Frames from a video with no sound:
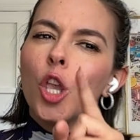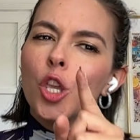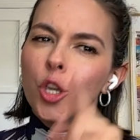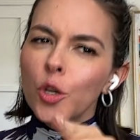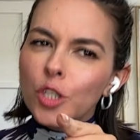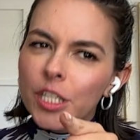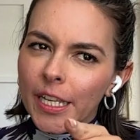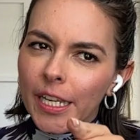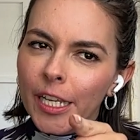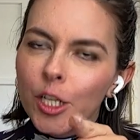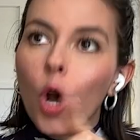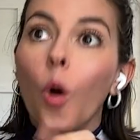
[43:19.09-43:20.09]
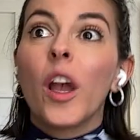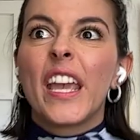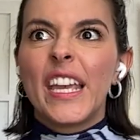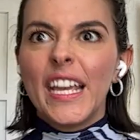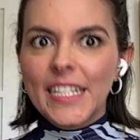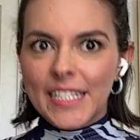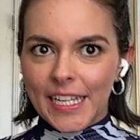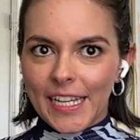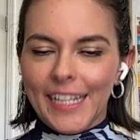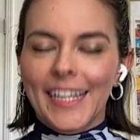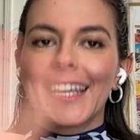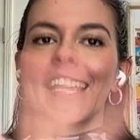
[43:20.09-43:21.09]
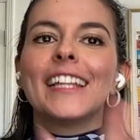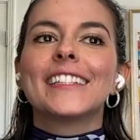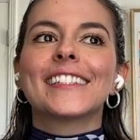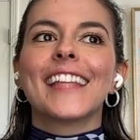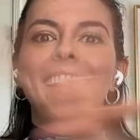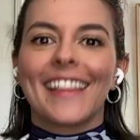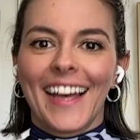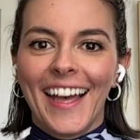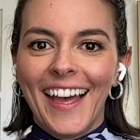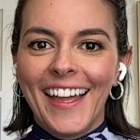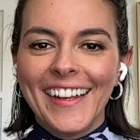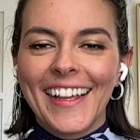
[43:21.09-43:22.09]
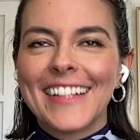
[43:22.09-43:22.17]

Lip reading: You did it. No, he did it. Like it's like that.